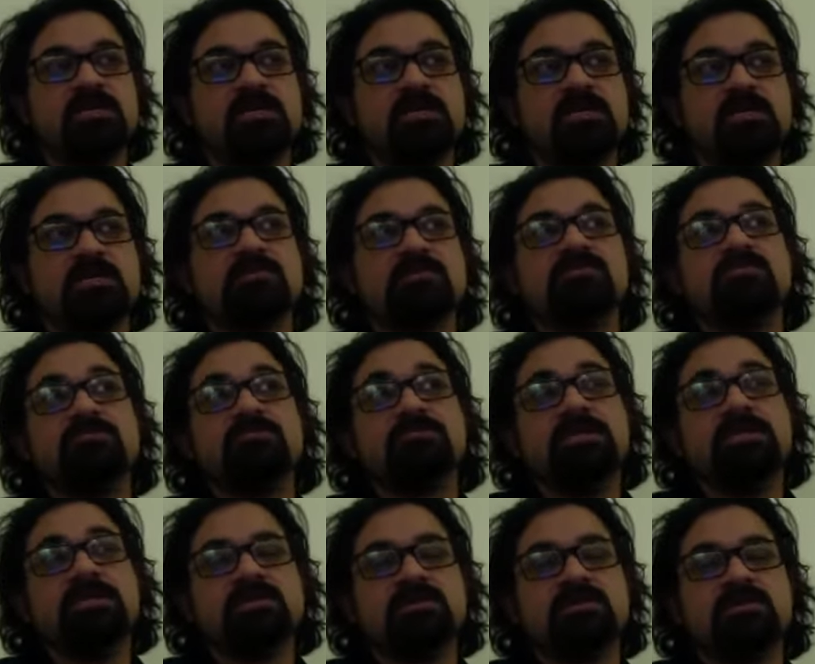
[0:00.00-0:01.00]
like sort of
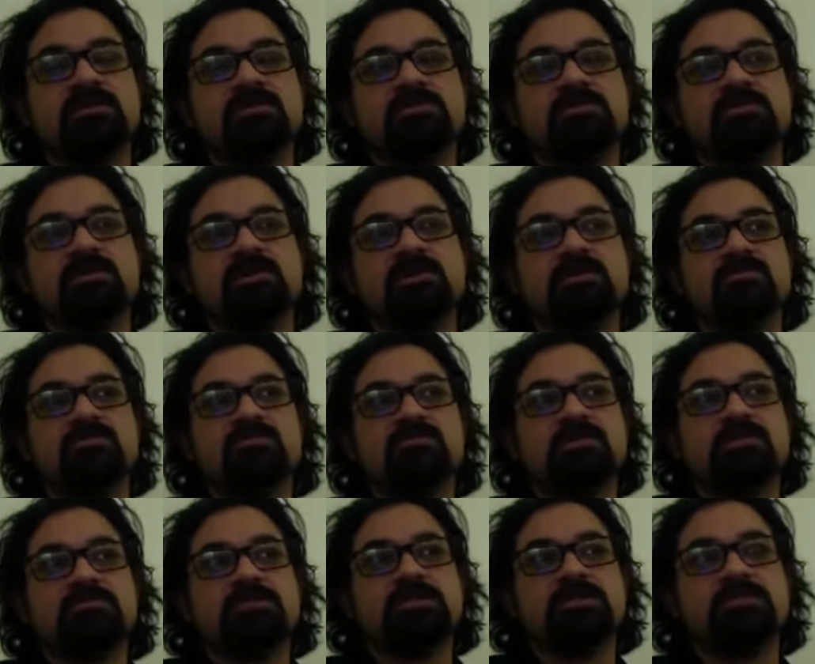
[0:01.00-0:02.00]
piecing things together, trying
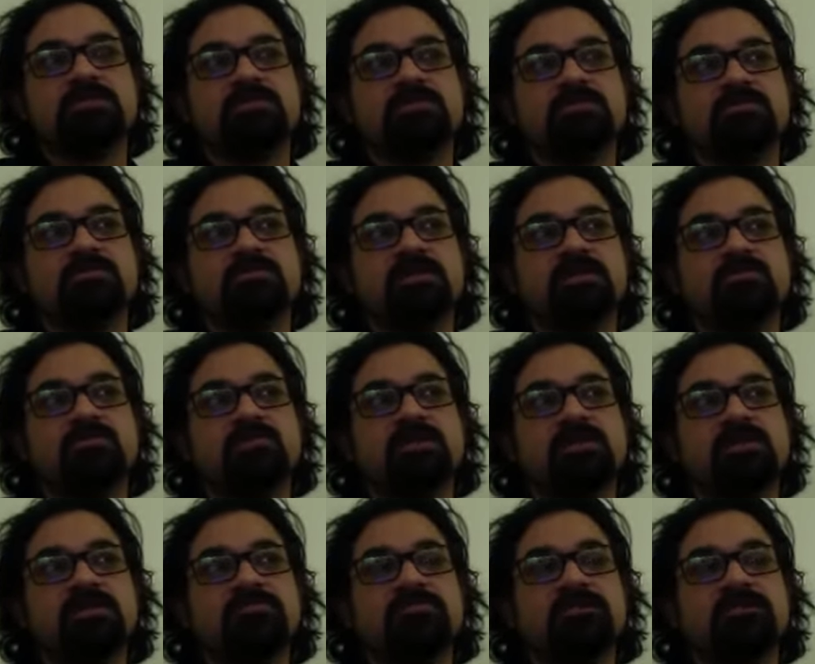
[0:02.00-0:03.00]
to make sense of my own
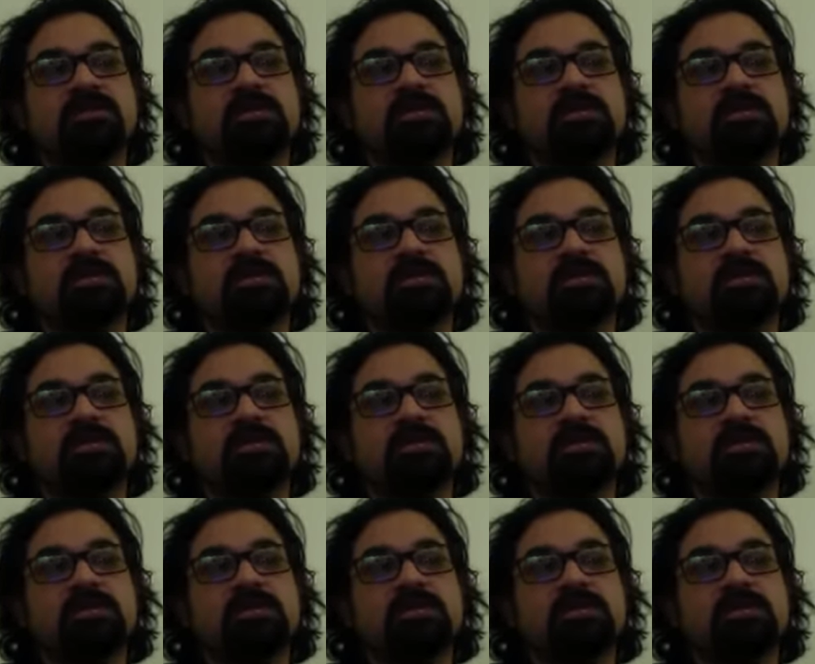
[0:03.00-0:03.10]
life.